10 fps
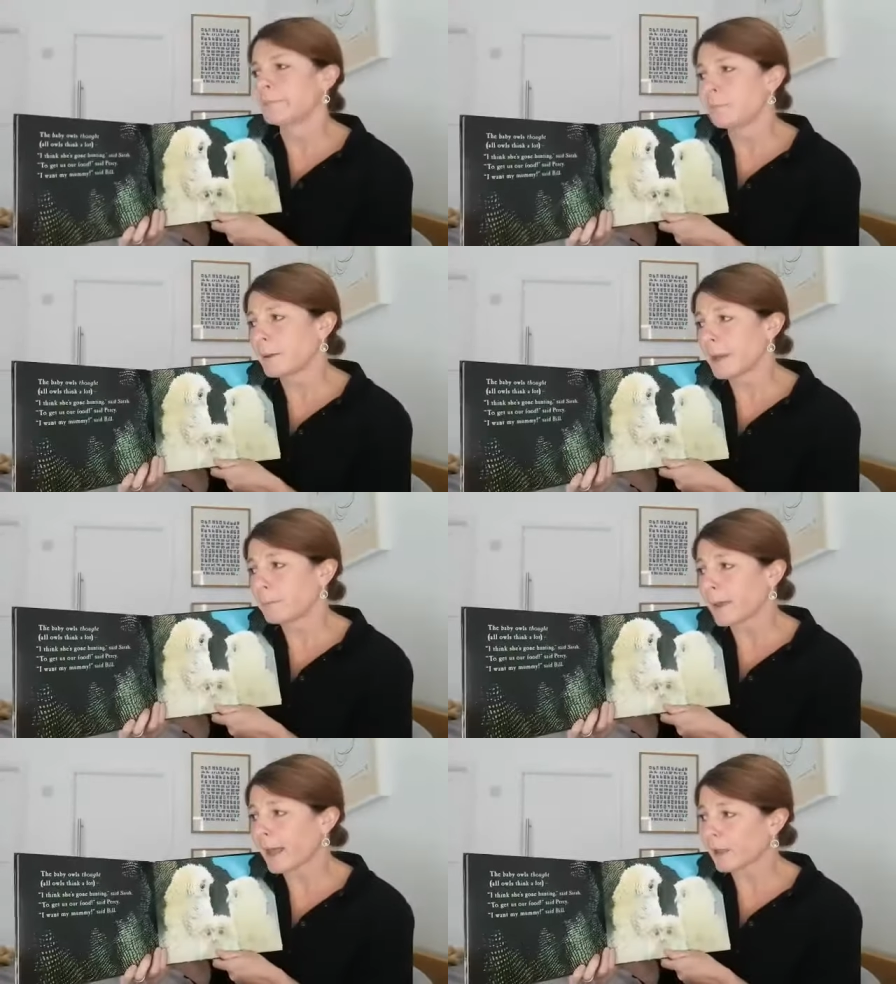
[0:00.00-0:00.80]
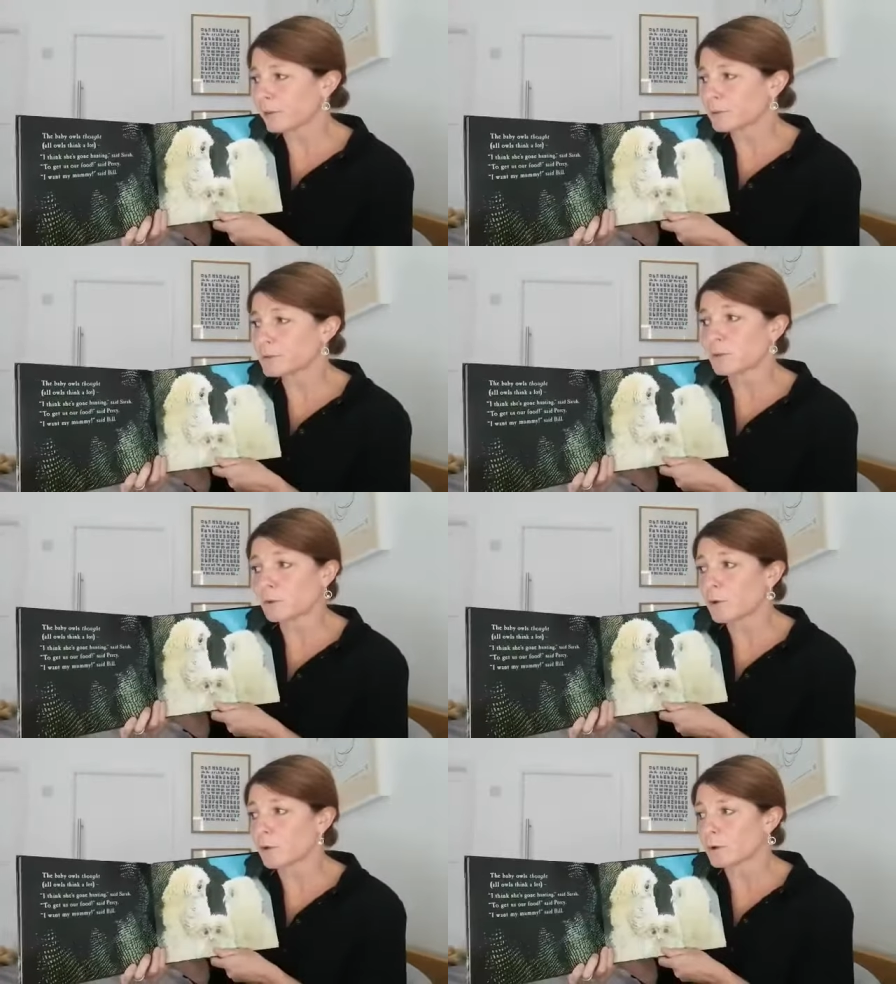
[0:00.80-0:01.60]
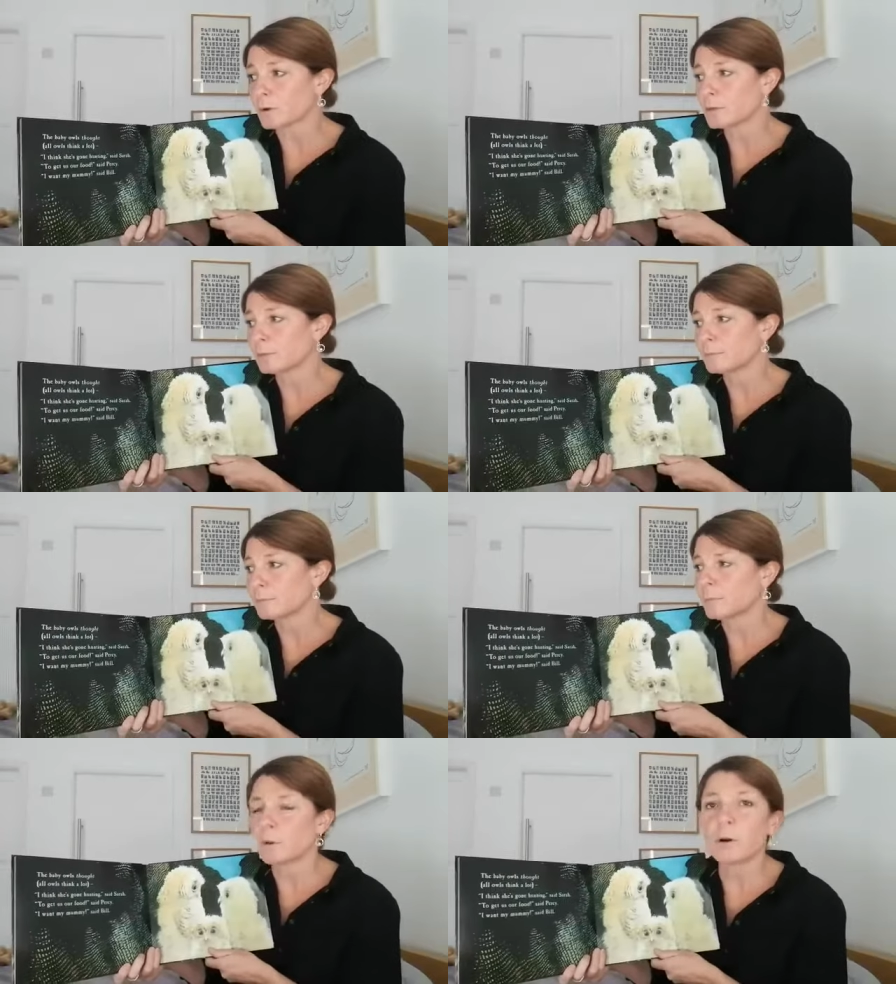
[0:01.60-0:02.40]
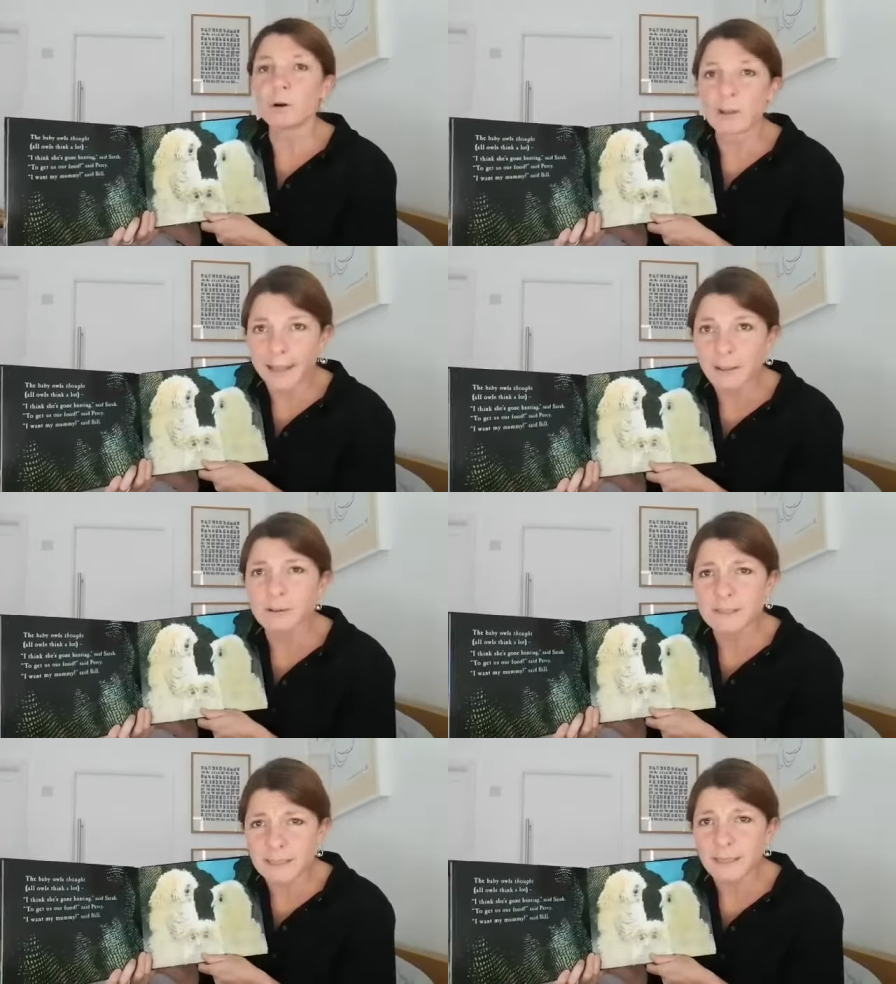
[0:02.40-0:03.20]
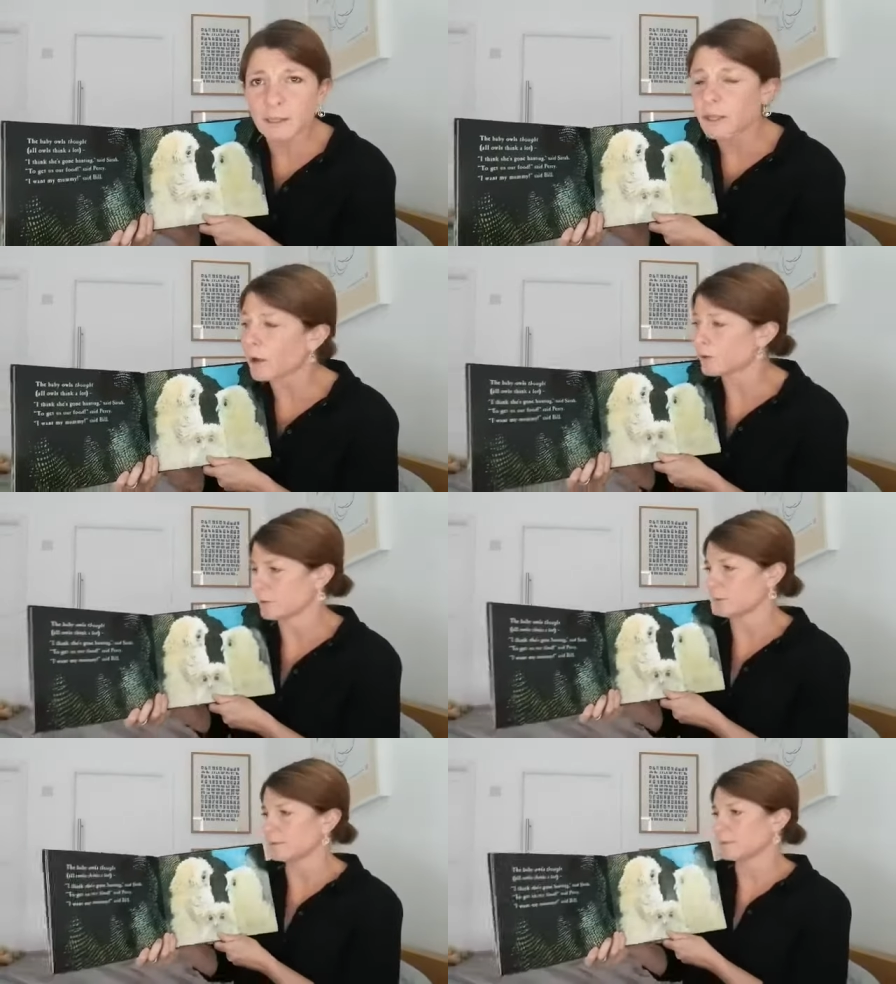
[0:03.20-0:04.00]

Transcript: The baby owls thought. All owls think a lot.